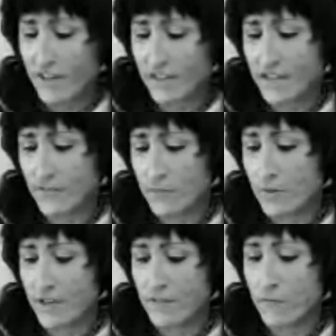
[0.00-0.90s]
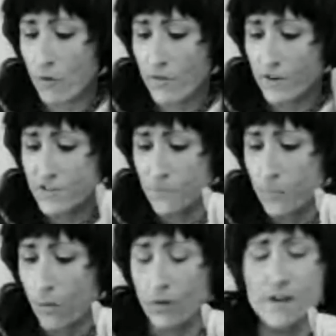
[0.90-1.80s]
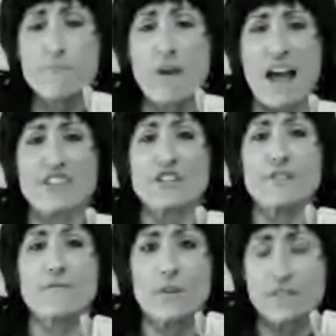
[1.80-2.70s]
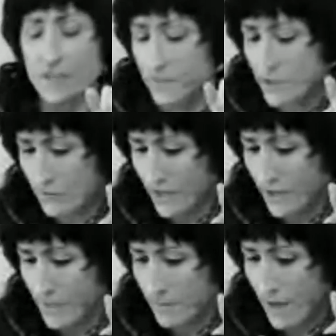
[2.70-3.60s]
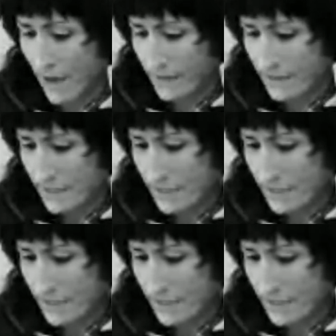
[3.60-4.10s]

thanking everybody for their support and passion for WMMA.